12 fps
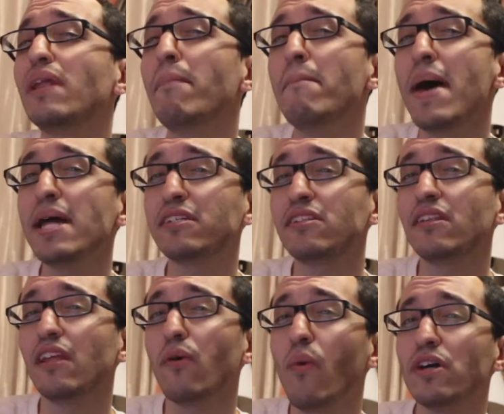lament that
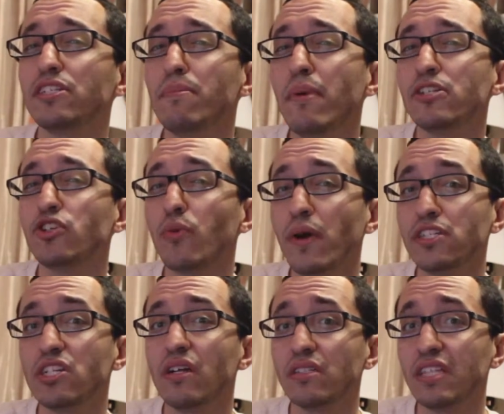there wasn't much
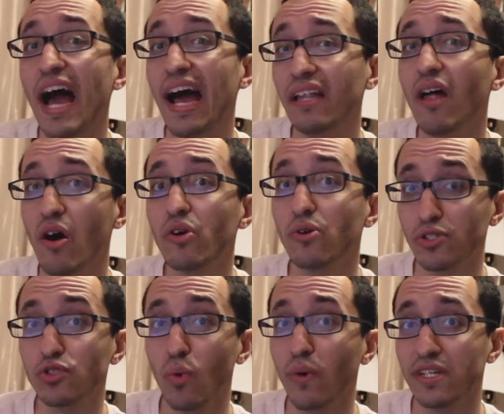original dialogue or
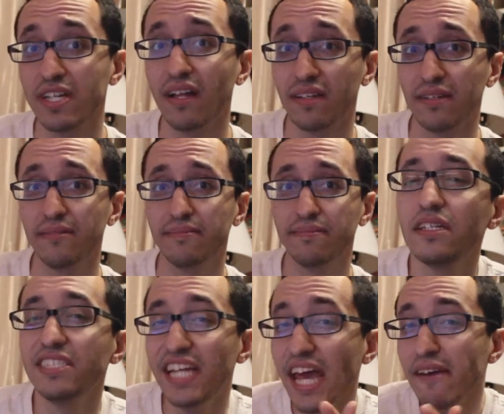storytelling.
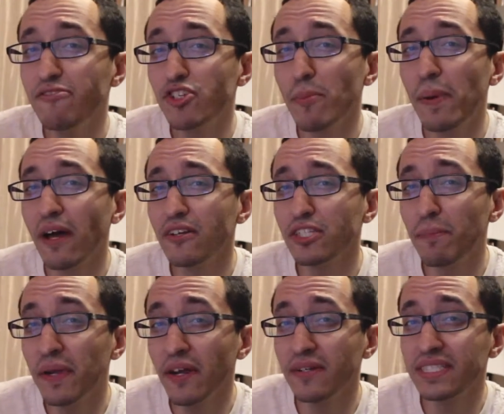Dave Chappelle's
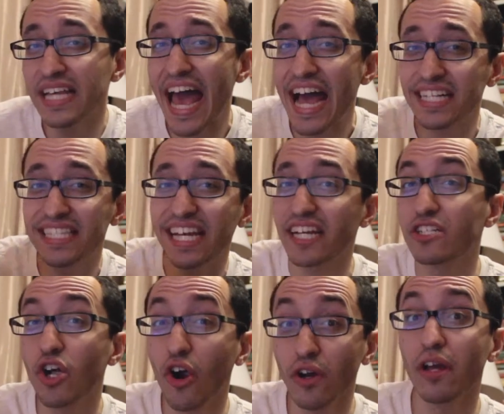appearance acts like a
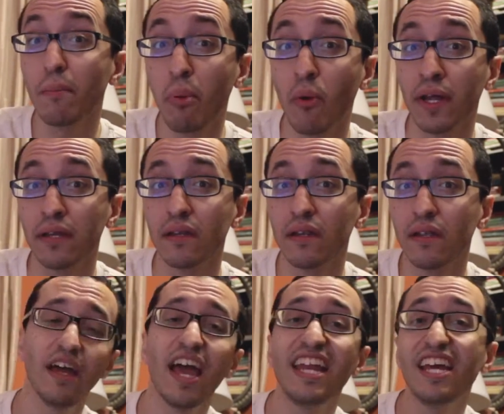turning point,
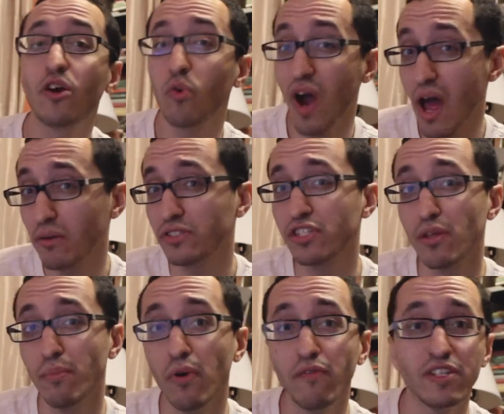and he grounds
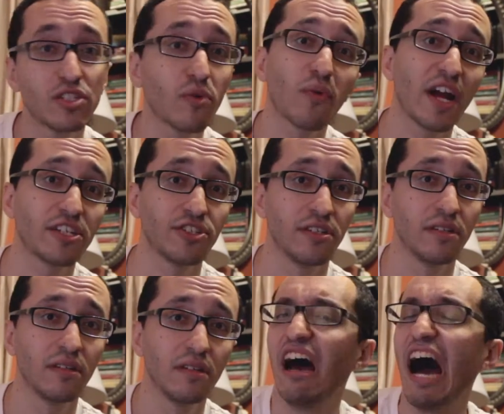the movie's direction.
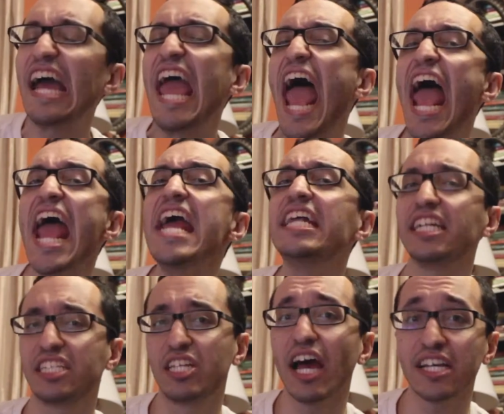I
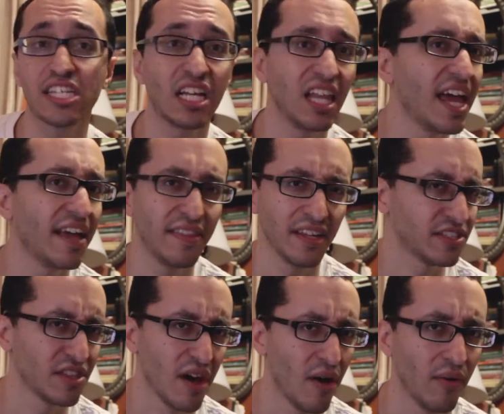hated Dice Clay in this,
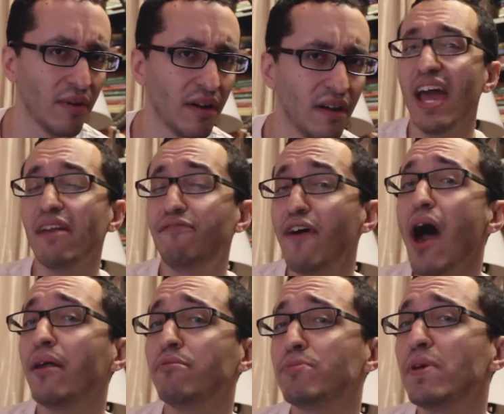though, and
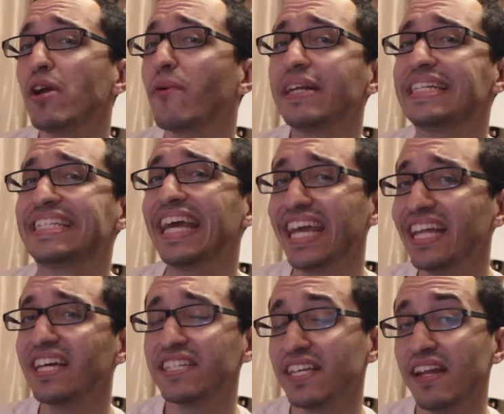found him to be a
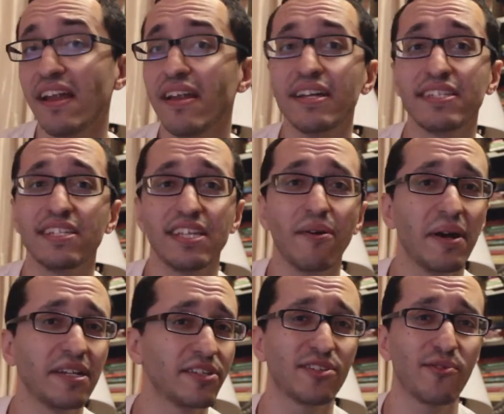ridiculous and unnecessary
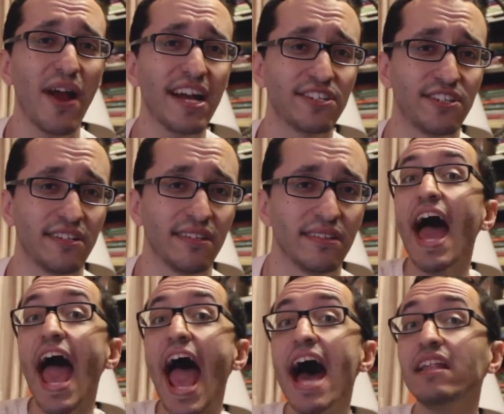distraction.
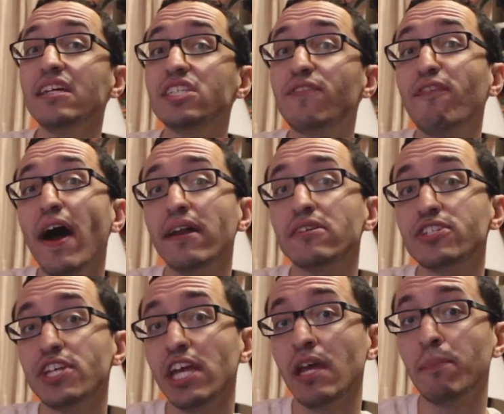Allie's final
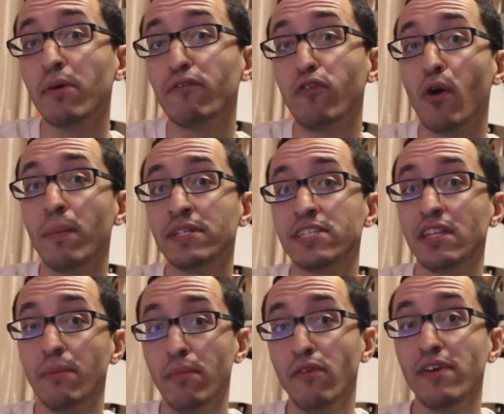singing performance in
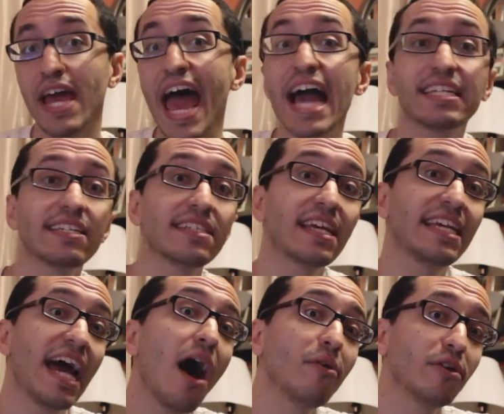the movie acts as a
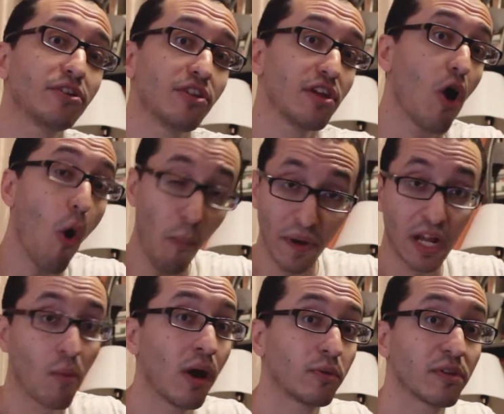counter to the opening
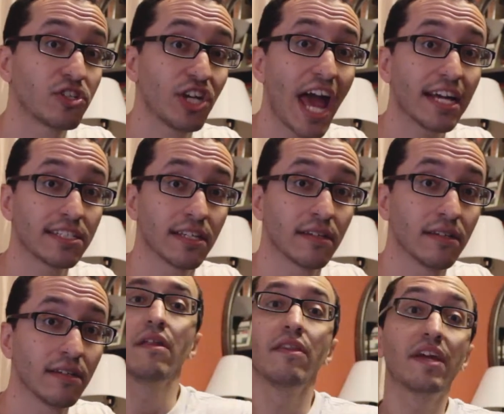one with Jackson.
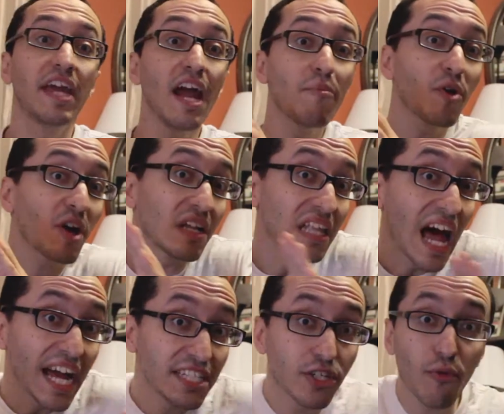The camera
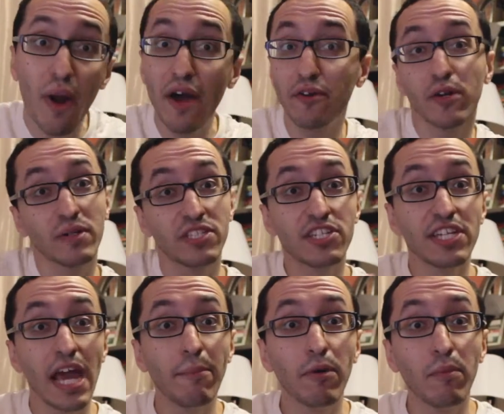glides around her in
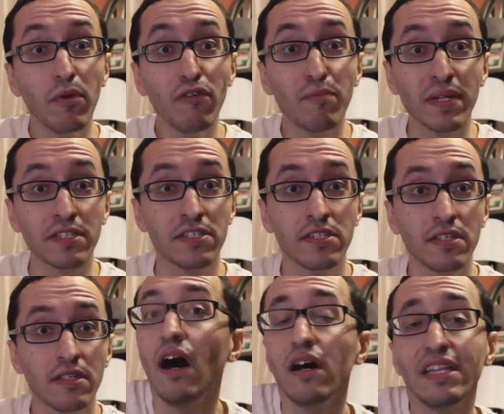stable movements,
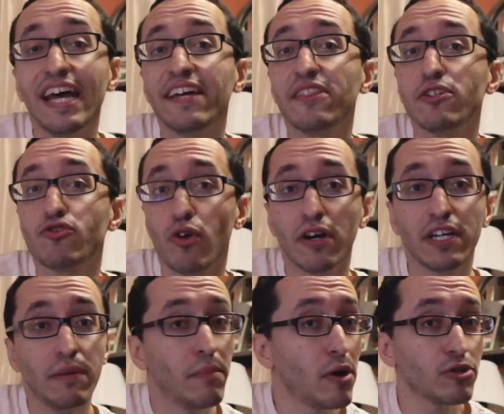unlike the
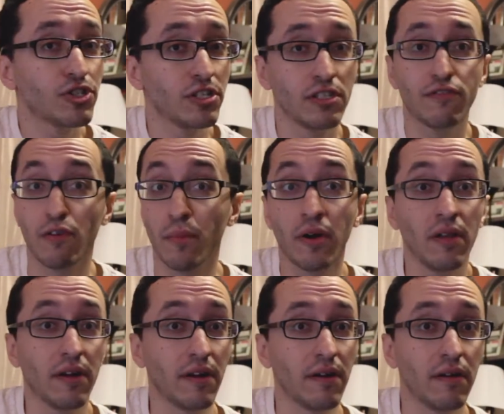drunken motions from
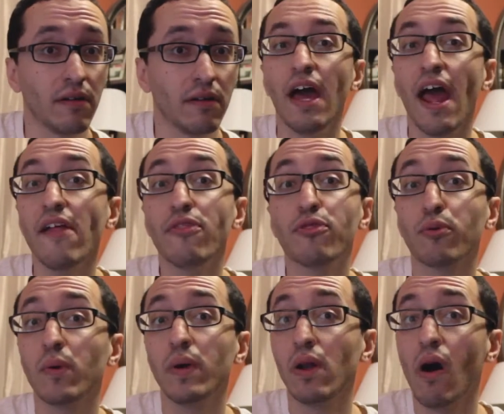earlier. And
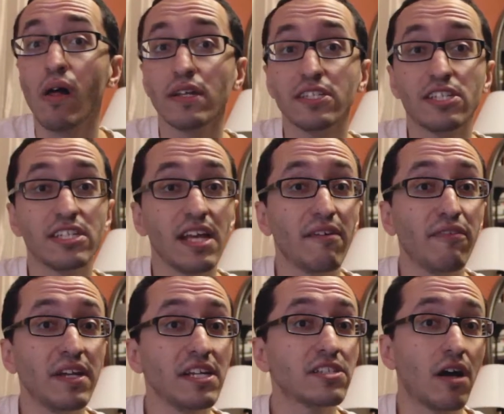through it all is
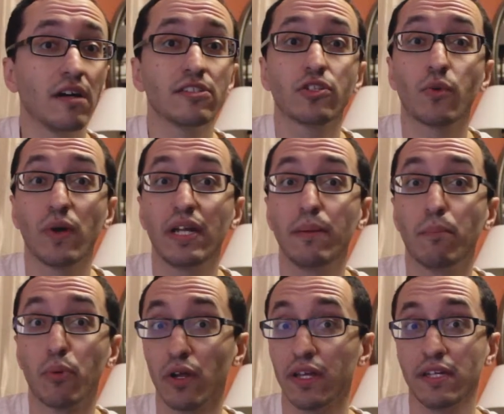Stephanie's on-screen
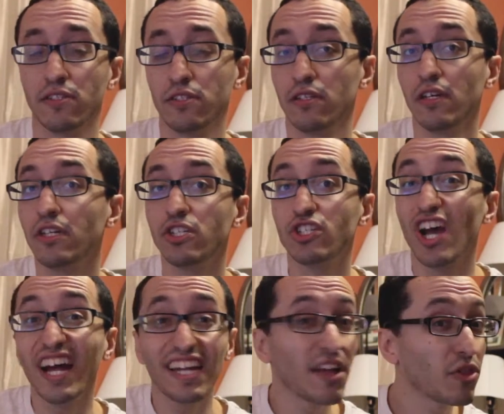brilliance,
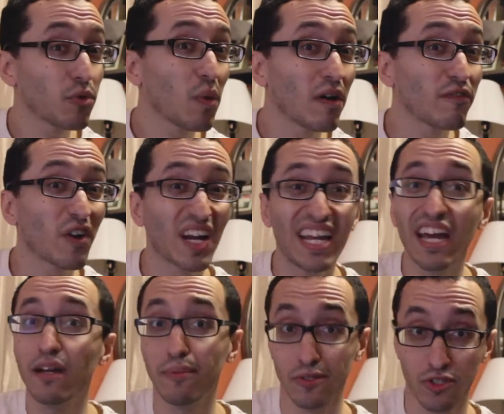shining through a
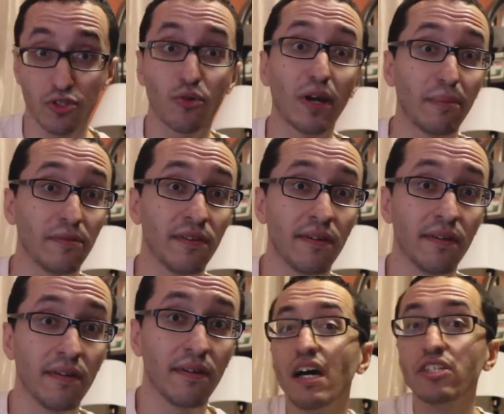forgettable script.
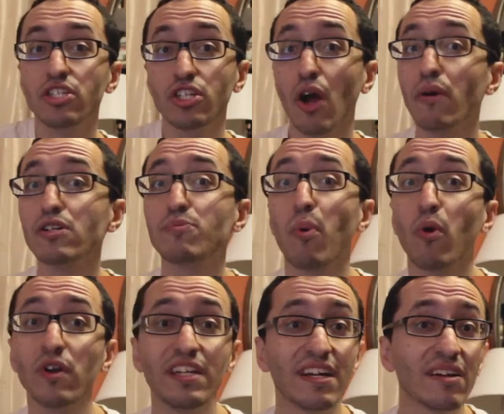A Star is
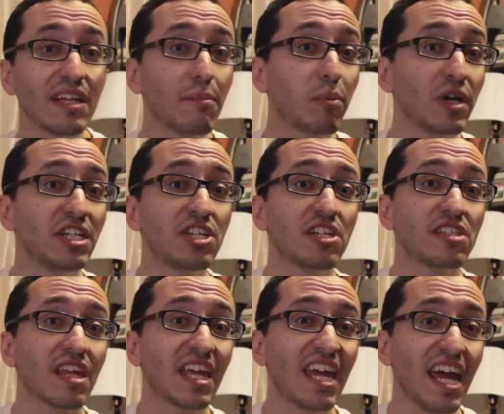Born nearly breaches
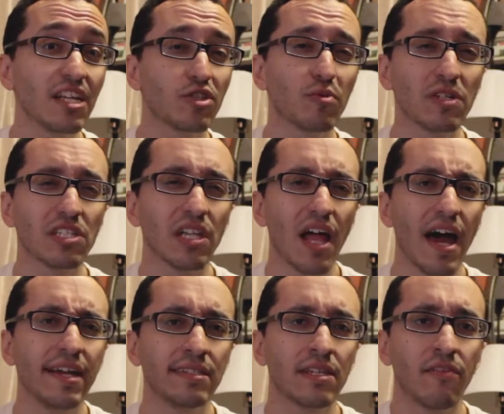the cancerous
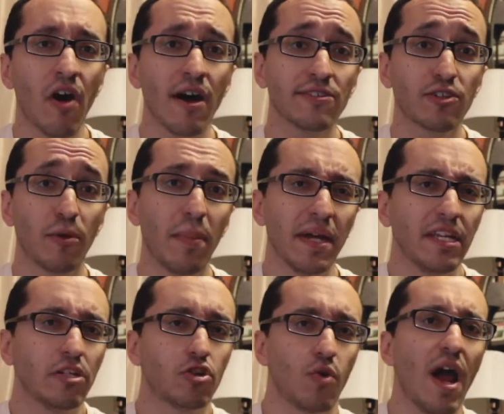lines of
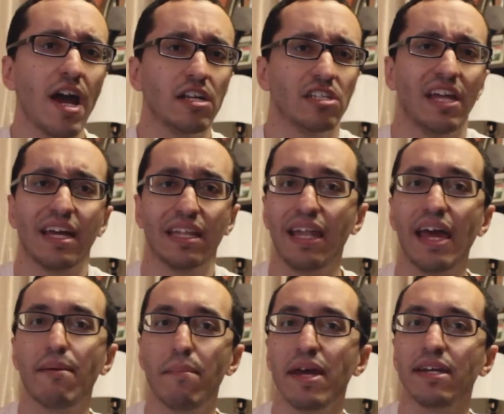Oscar-baity trash like
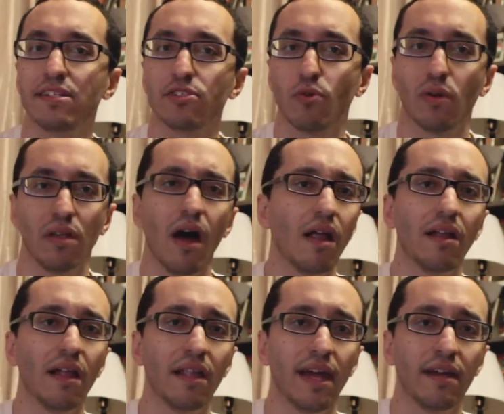Les Mis or La
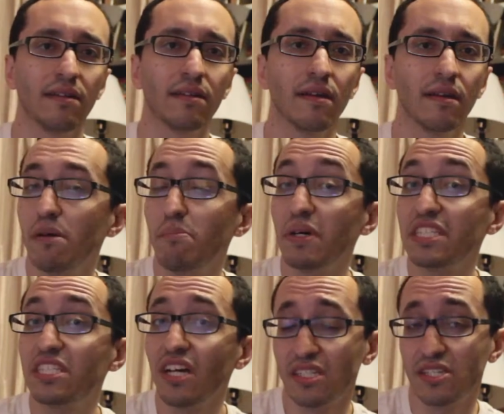La Land,
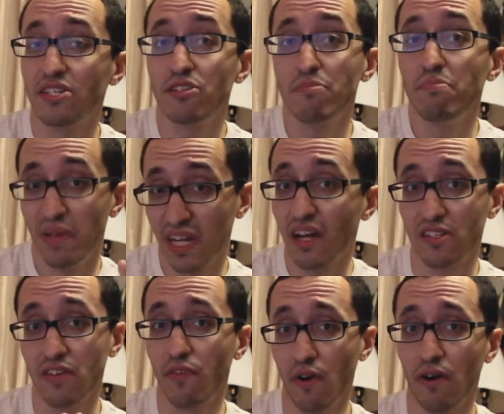but doesn't
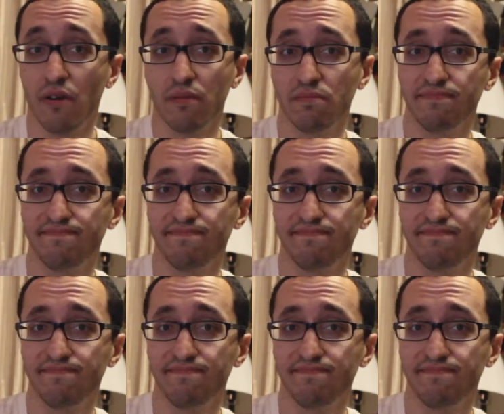because of her.